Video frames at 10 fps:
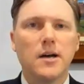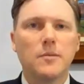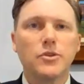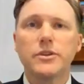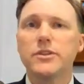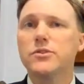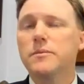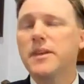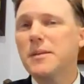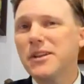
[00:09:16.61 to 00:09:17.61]
Between the two of them,
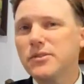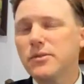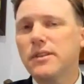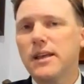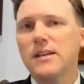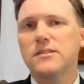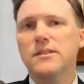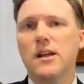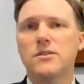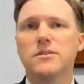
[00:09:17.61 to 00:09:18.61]
they got about
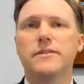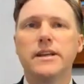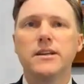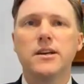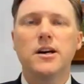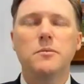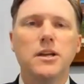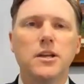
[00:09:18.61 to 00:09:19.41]
$200,000 of income,